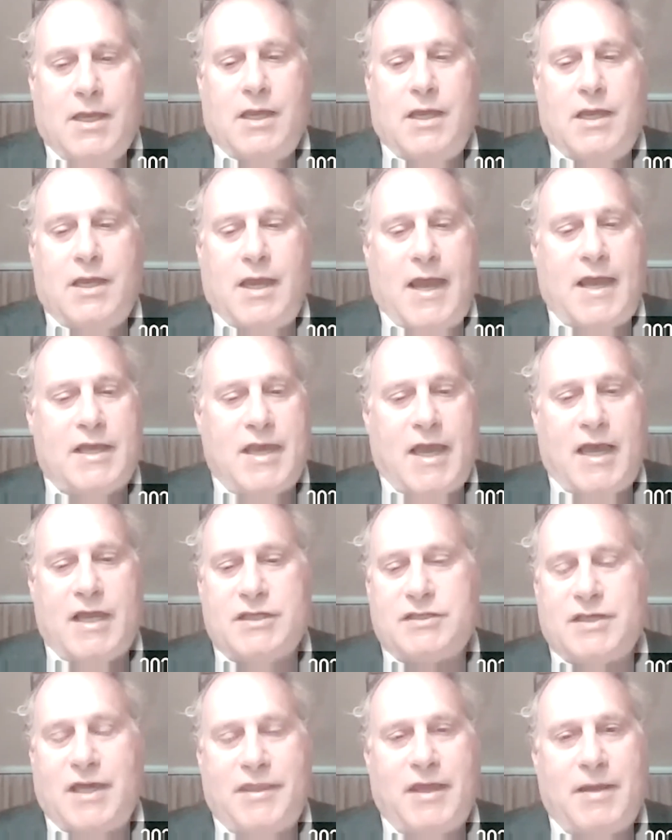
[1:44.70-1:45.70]

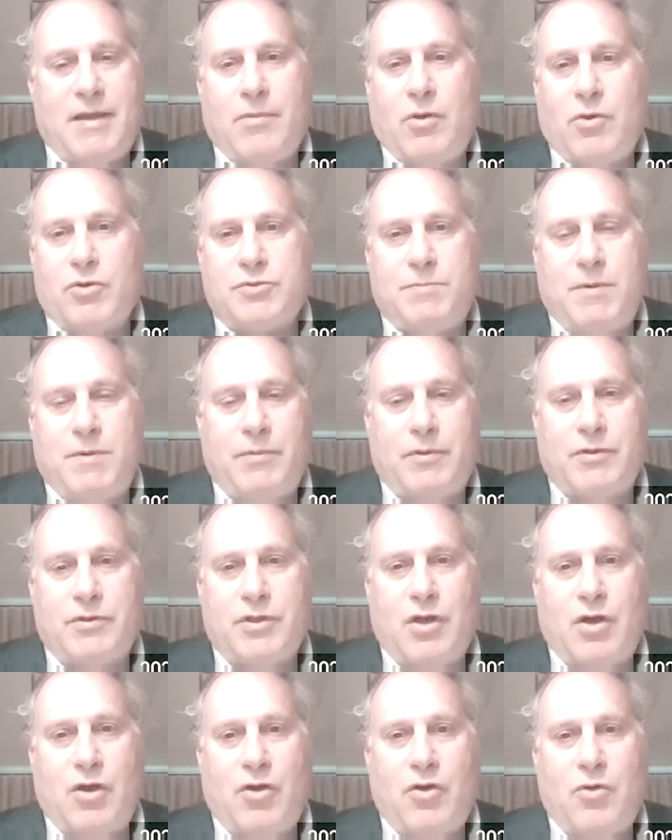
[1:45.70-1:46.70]
As I think most people
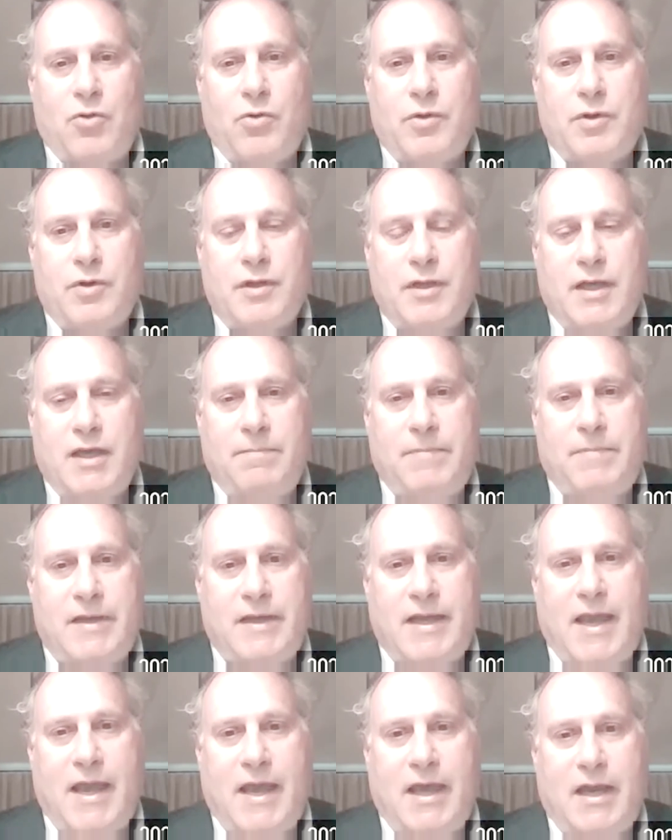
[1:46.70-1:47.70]
know, it
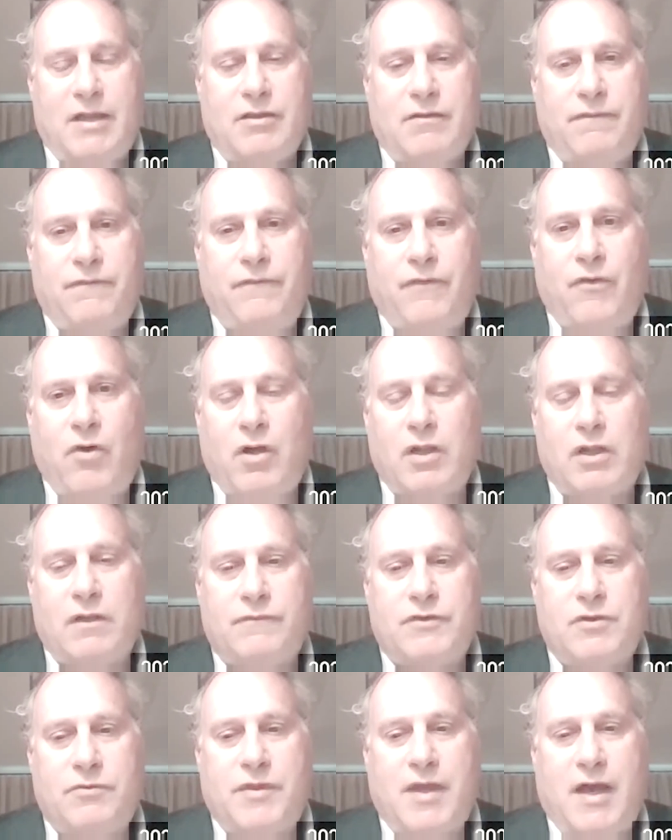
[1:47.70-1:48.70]
began in the fall of
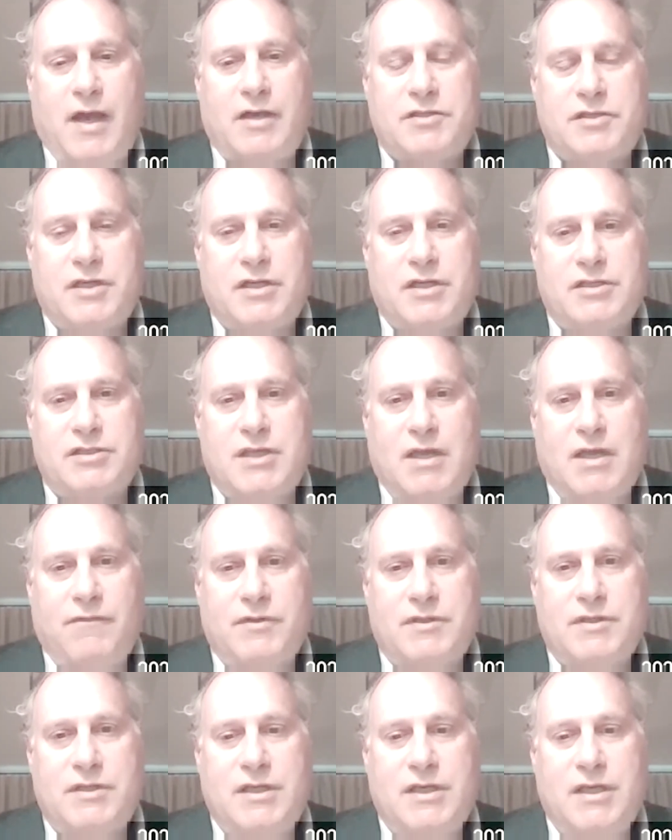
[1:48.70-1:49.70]

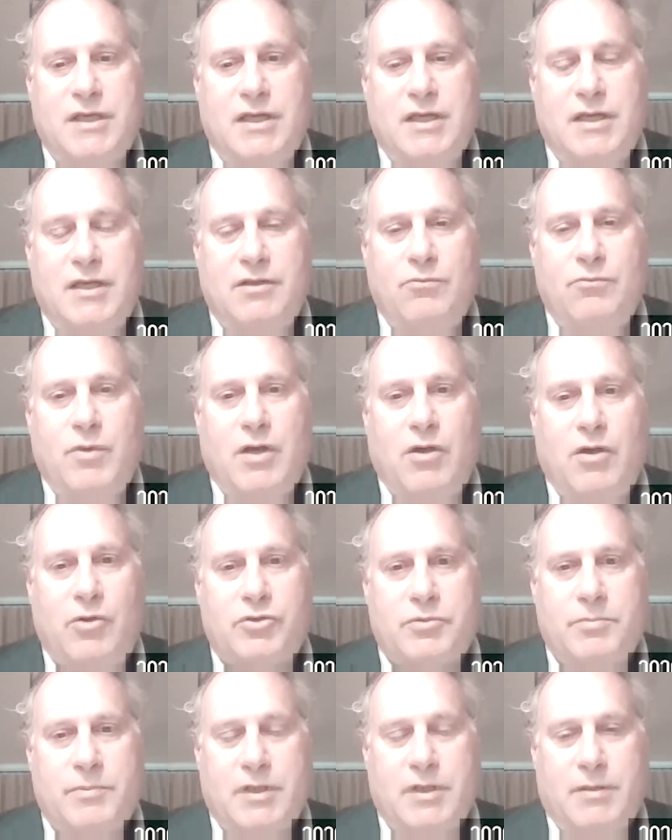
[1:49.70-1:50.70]
2017. We
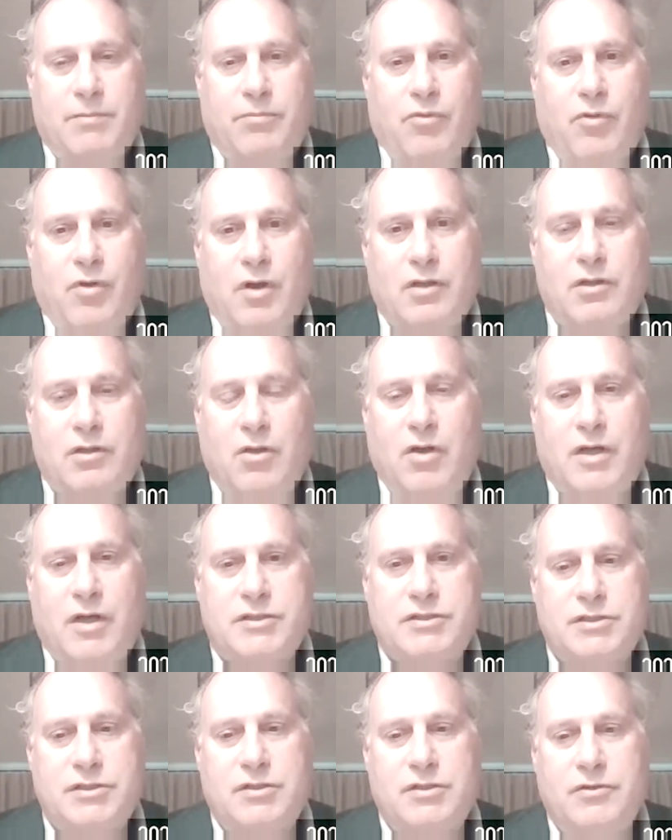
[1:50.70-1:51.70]
ultimately brought a
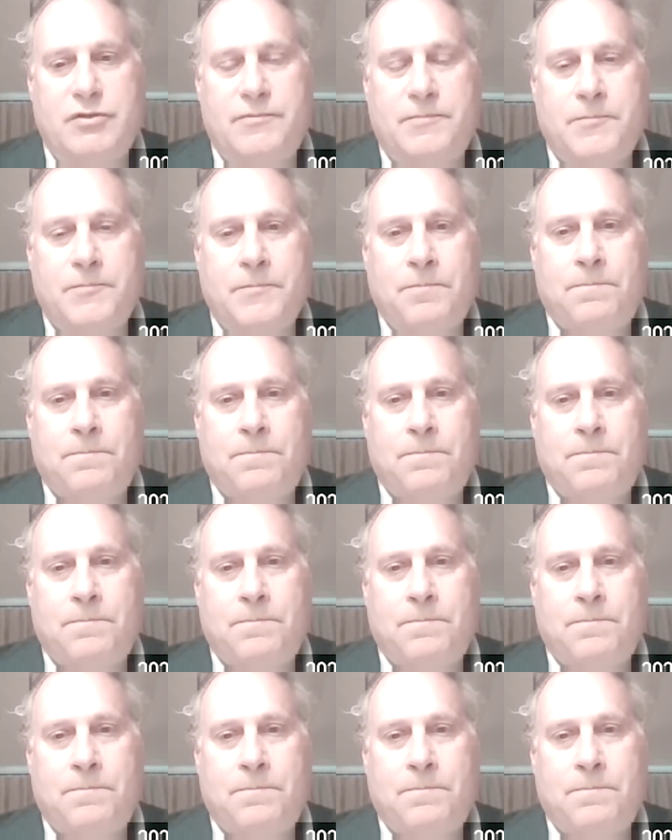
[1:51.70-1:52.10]
lawsuit.